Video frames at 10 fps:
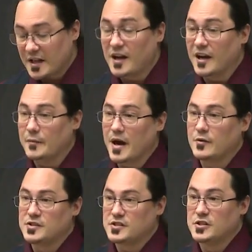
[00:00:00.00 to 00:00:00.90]
the time, I
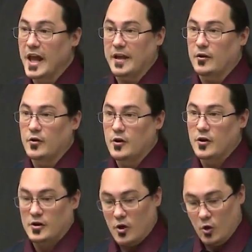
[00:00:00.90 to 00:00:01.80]
was just like
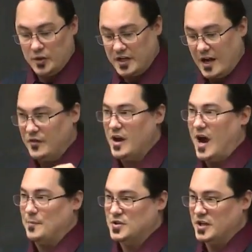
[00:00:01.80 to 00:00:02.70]
holding down the
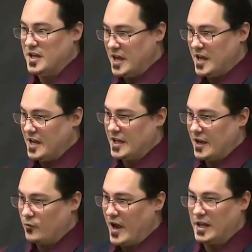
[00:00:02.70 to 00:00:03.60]
option key and
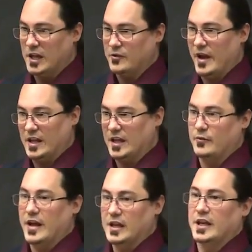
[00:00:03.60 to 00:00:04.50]
like right click, right
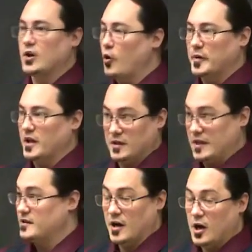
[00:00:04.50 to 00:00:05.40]
click, right click, and opening
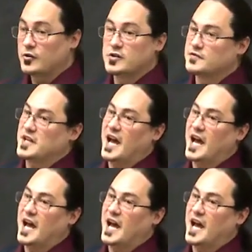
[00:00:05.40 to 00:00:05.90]
like hundreds of